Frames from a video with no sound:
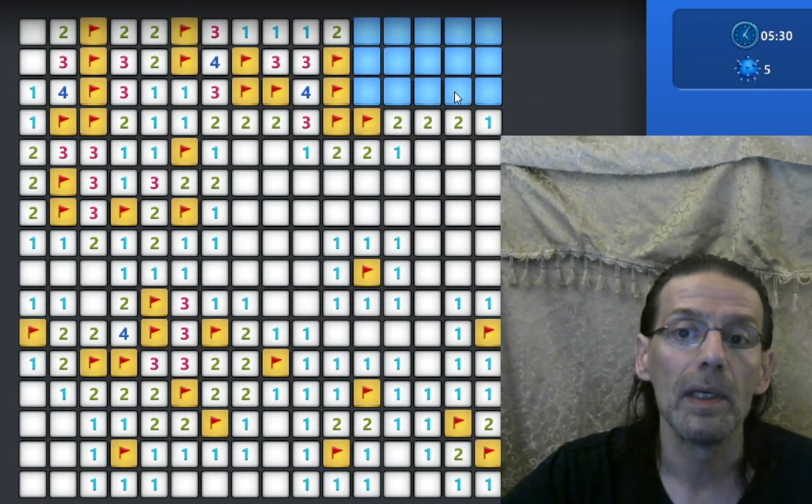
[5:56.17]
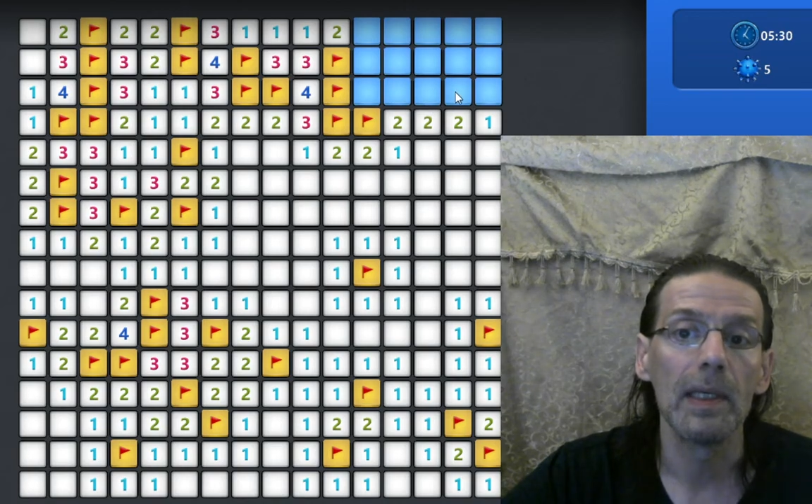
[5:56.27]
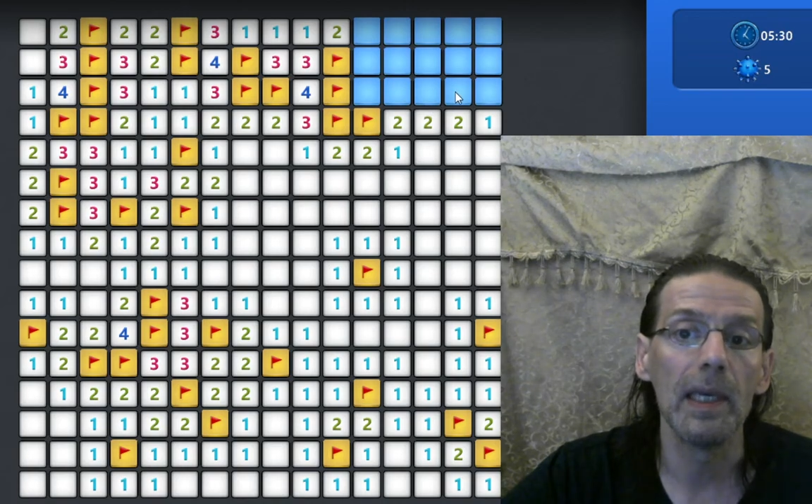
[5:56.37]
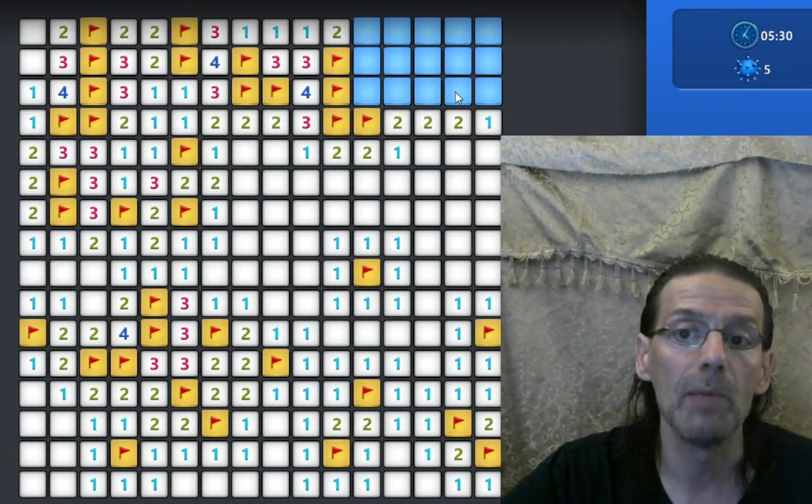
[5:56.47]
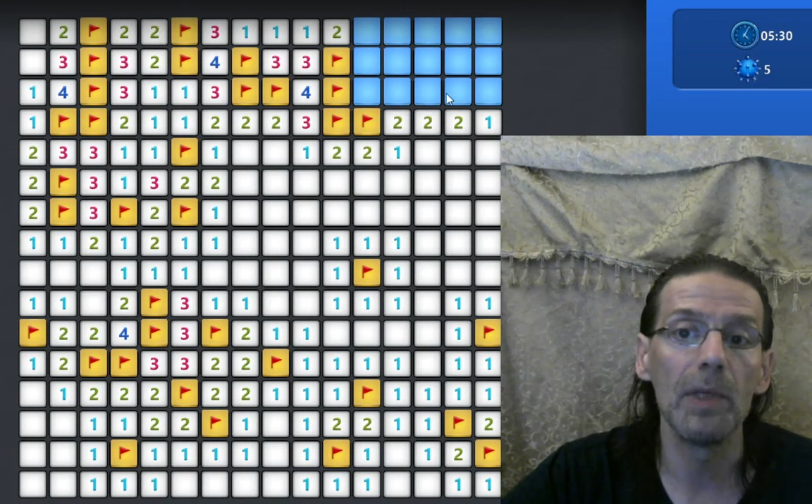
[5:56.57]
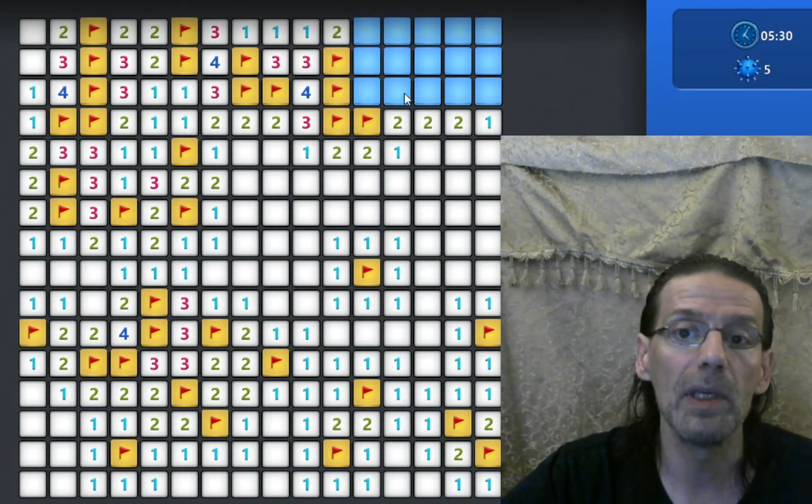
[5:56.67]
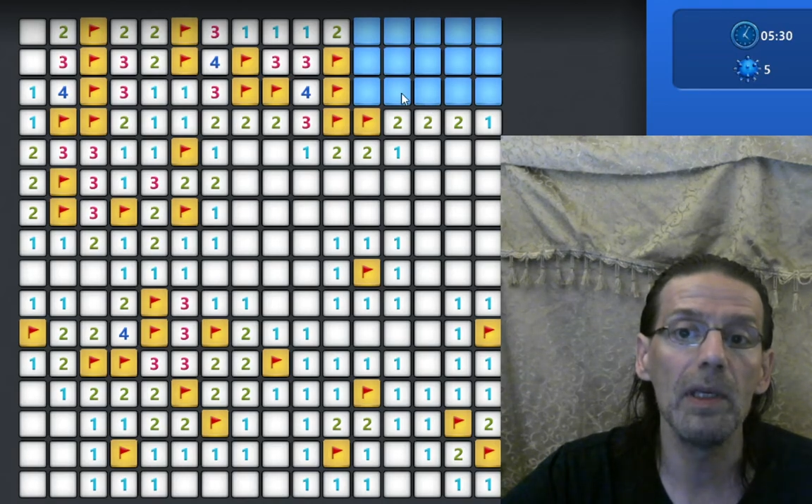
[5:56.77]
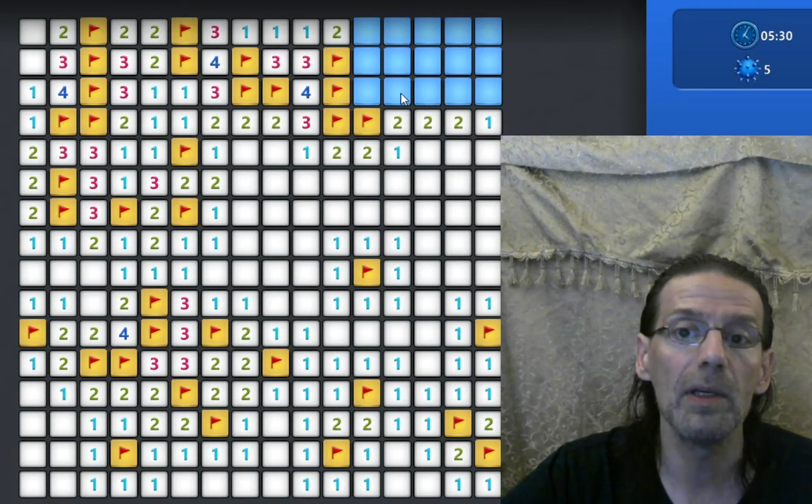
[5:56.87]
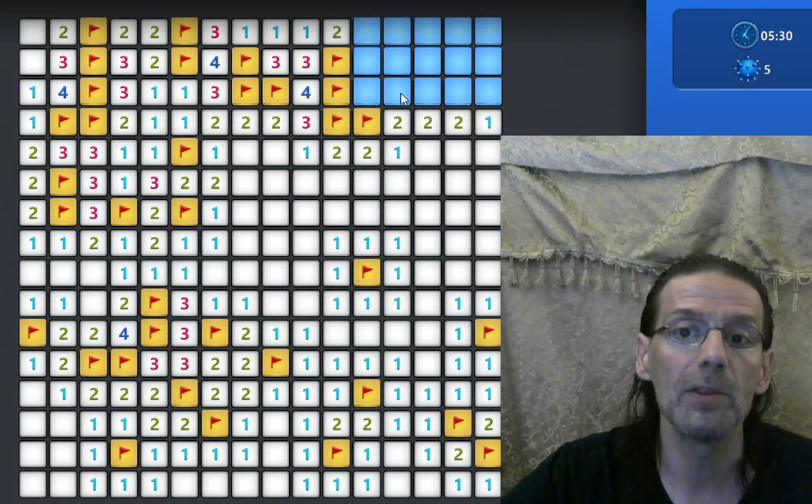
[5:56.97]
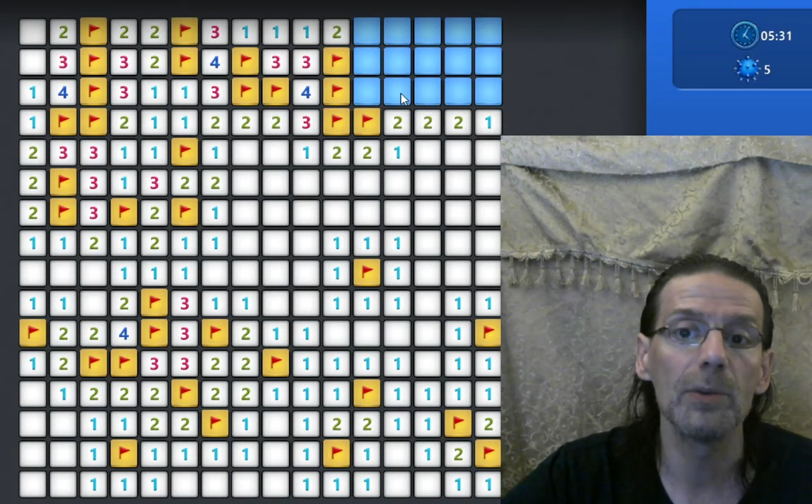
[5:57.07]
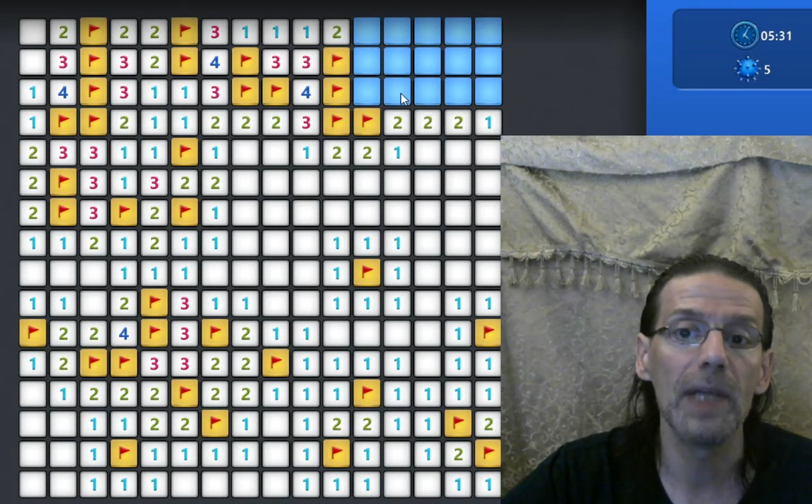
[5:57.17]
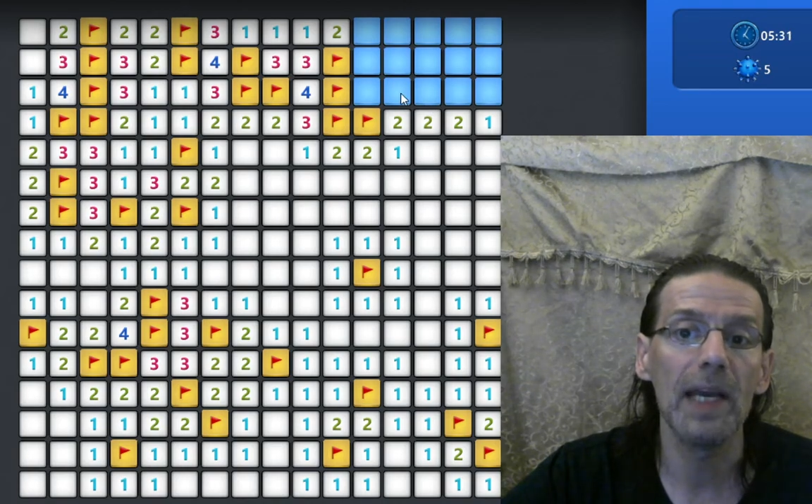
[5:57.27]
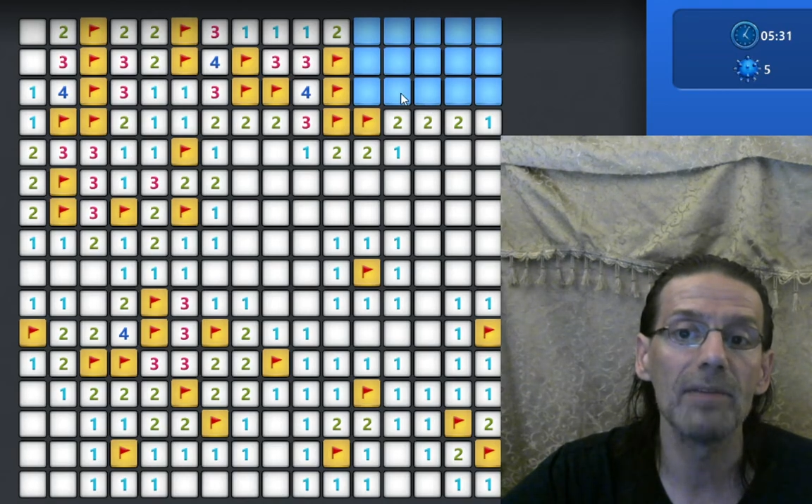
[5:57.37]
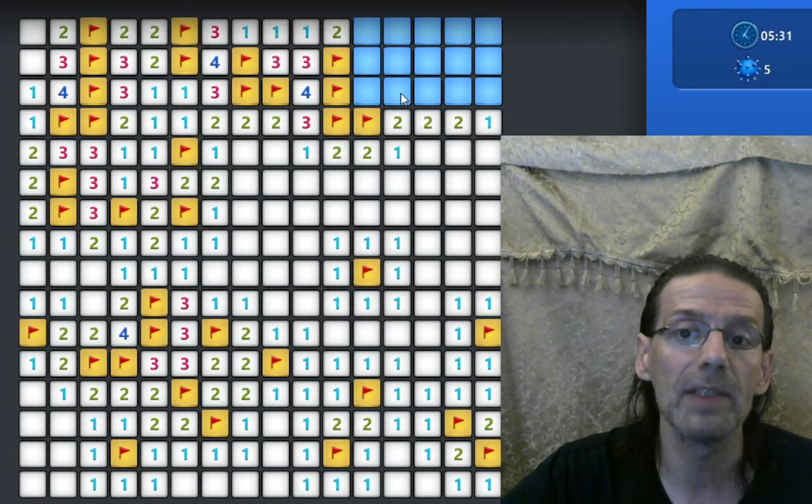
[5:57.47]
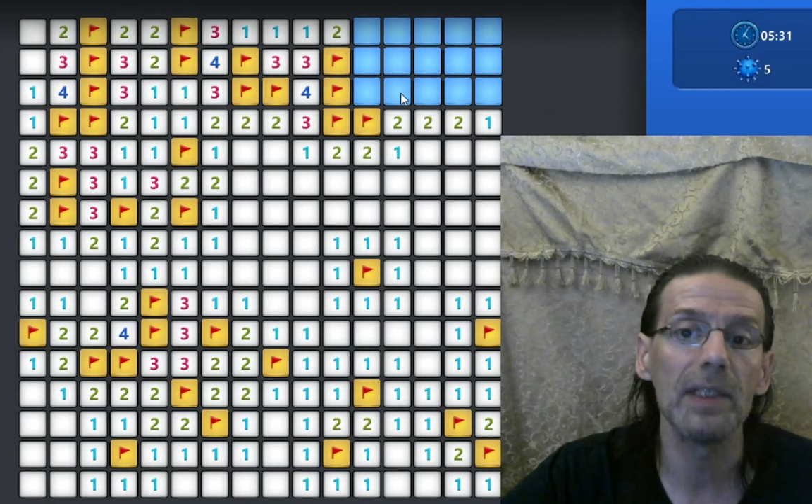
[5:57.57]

Can't be here, so it would have to